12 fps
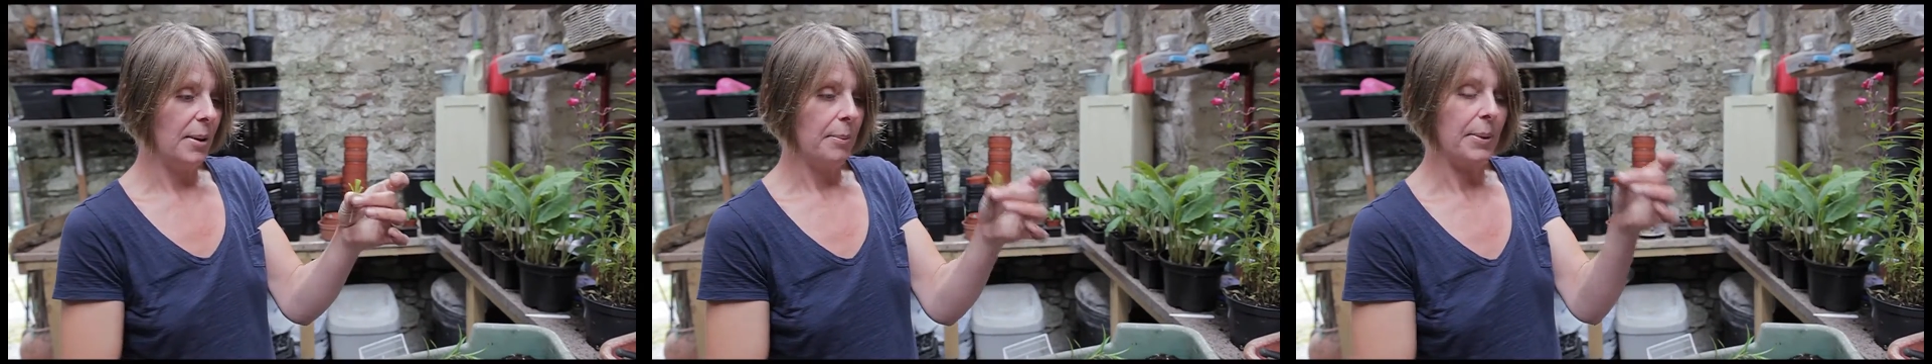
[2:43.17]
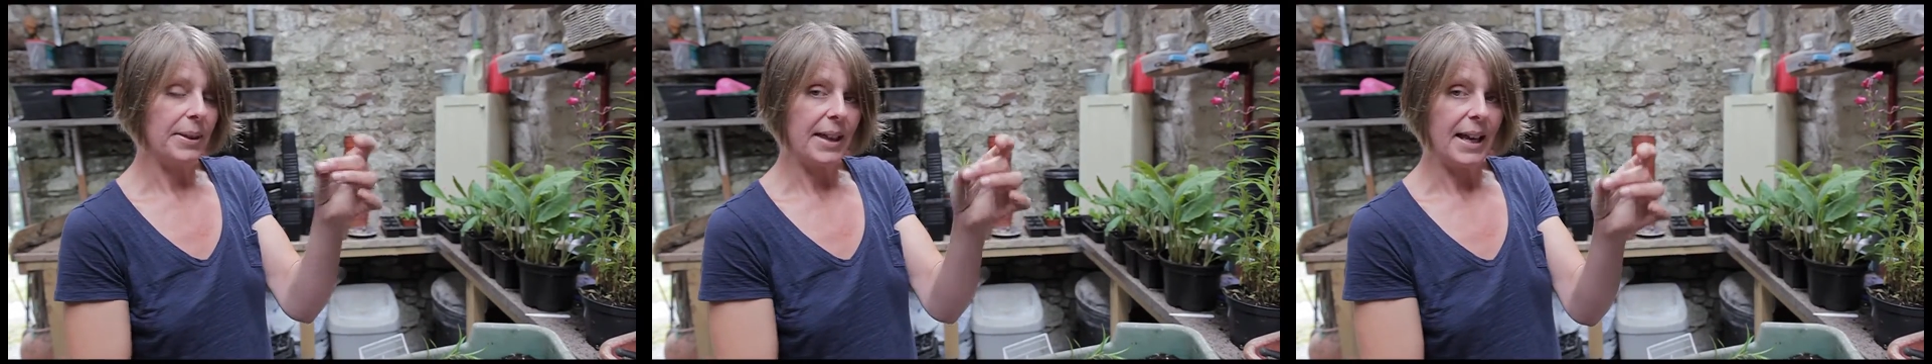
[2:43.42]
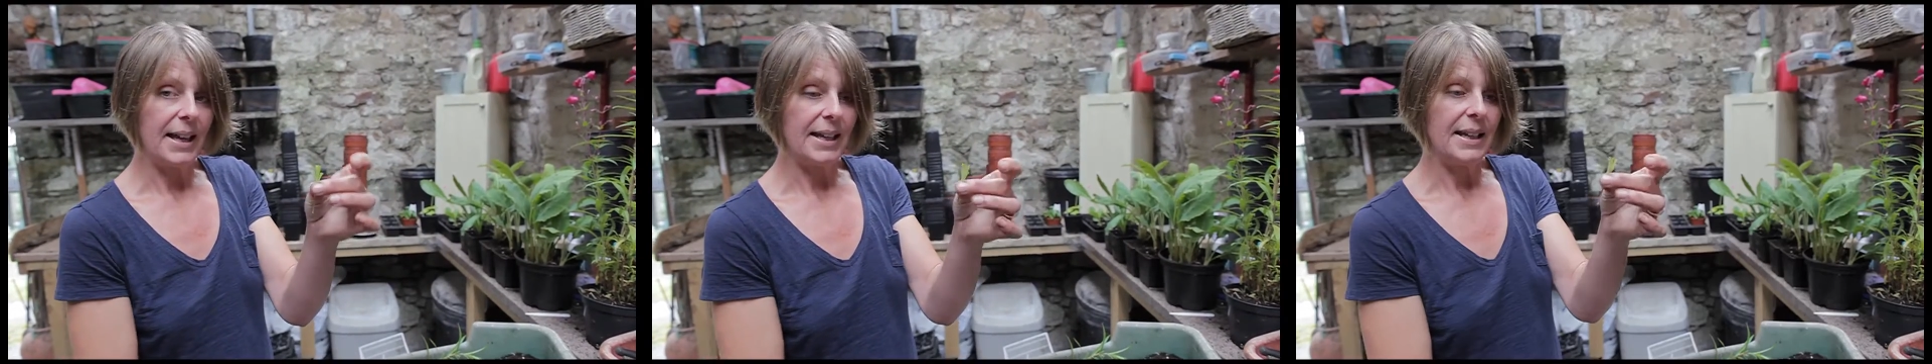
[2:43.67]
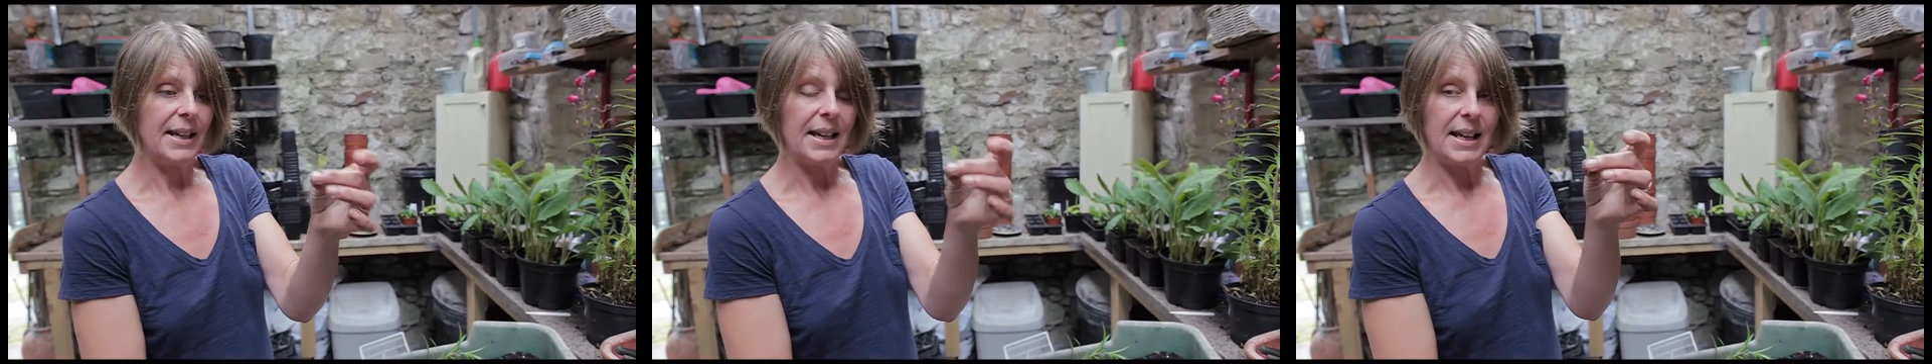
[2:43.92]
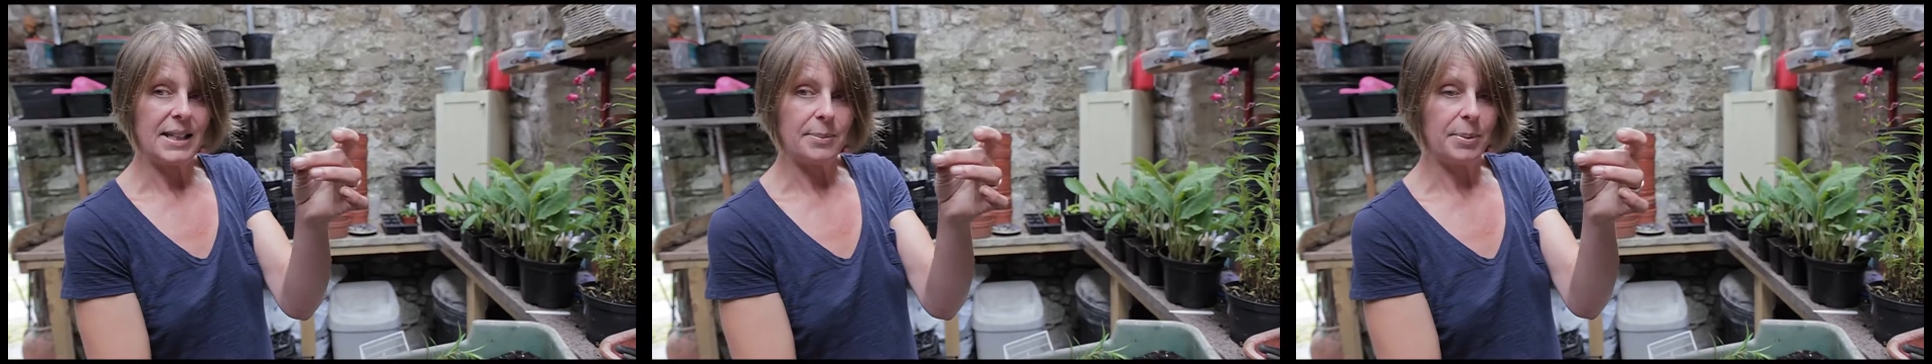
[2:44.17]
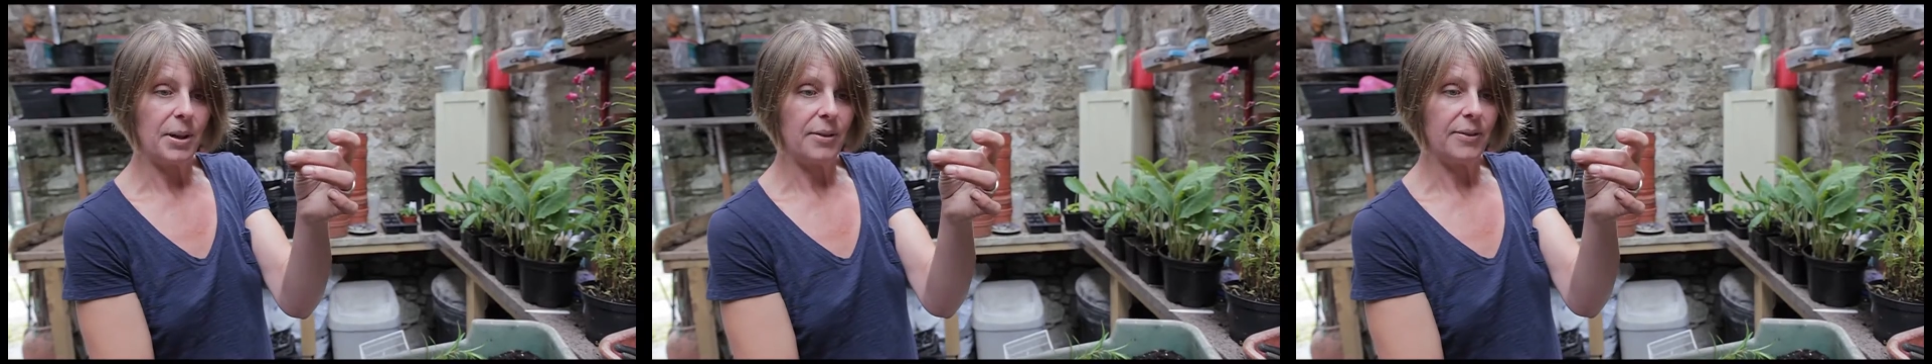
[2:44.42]
but that is a
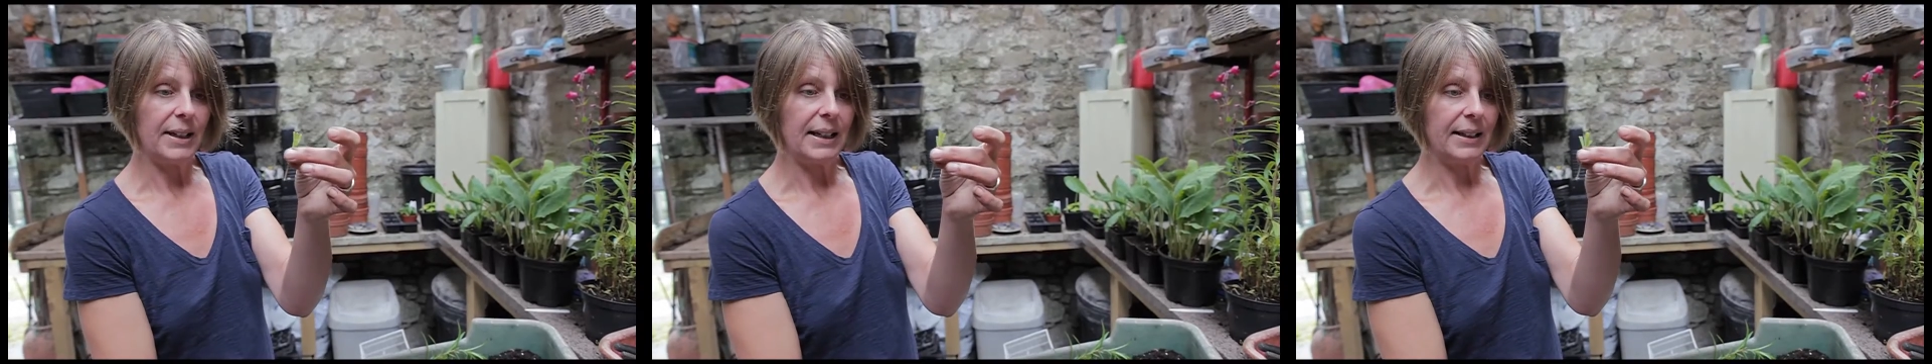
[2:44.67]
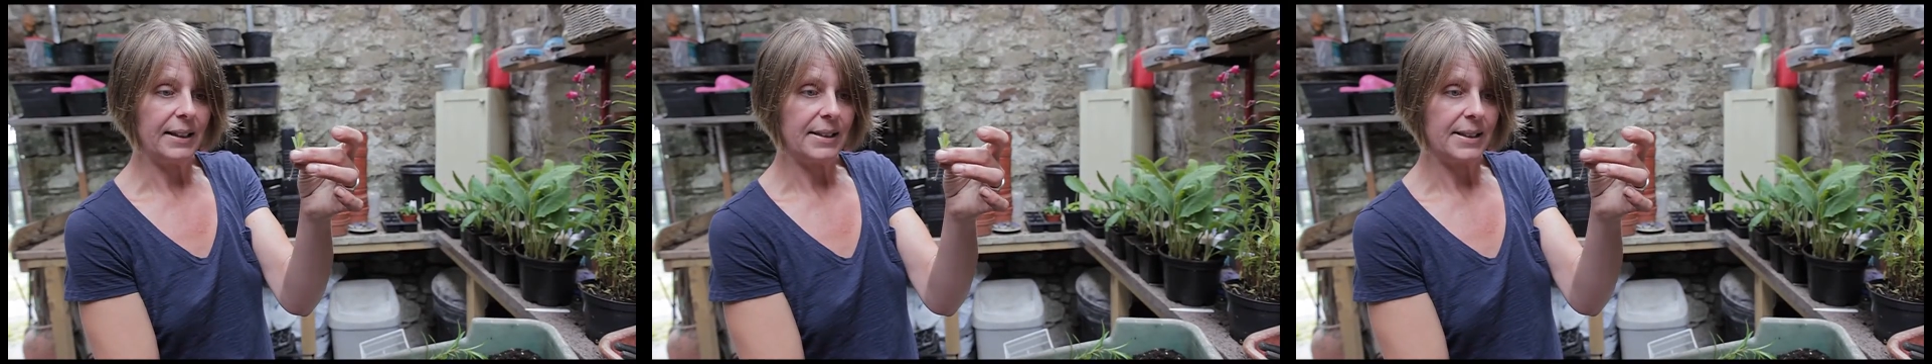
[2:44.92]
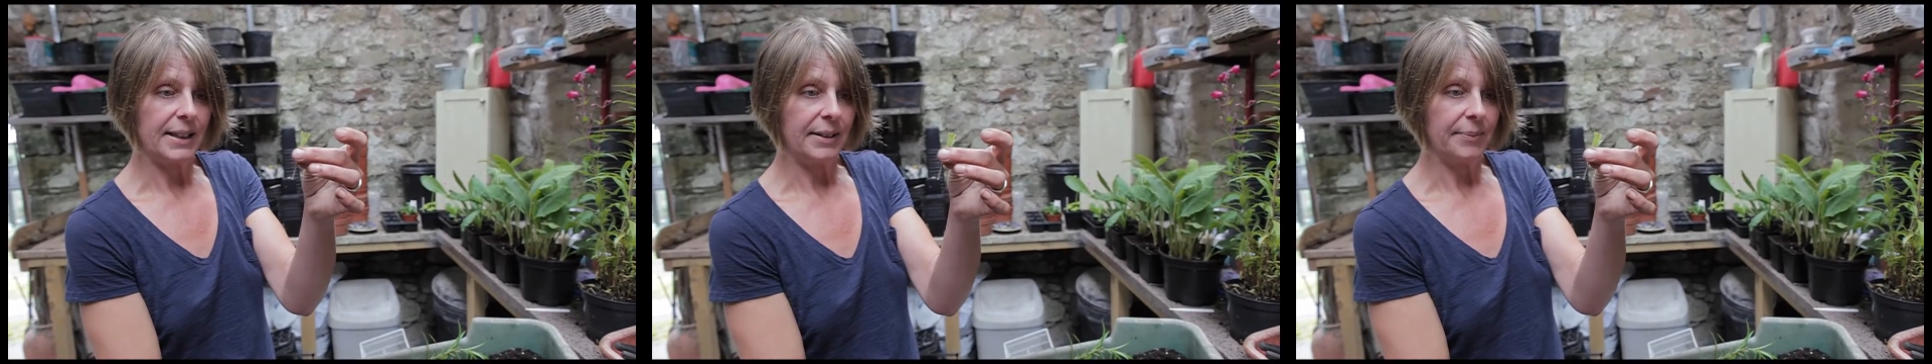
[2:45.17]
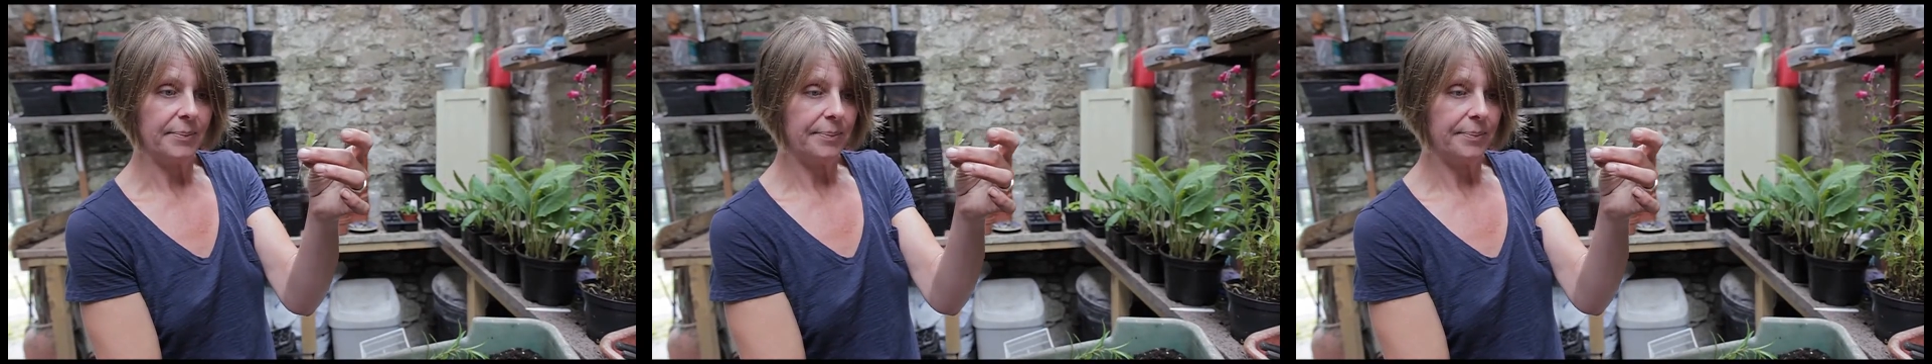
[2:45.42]
perfect little cutting.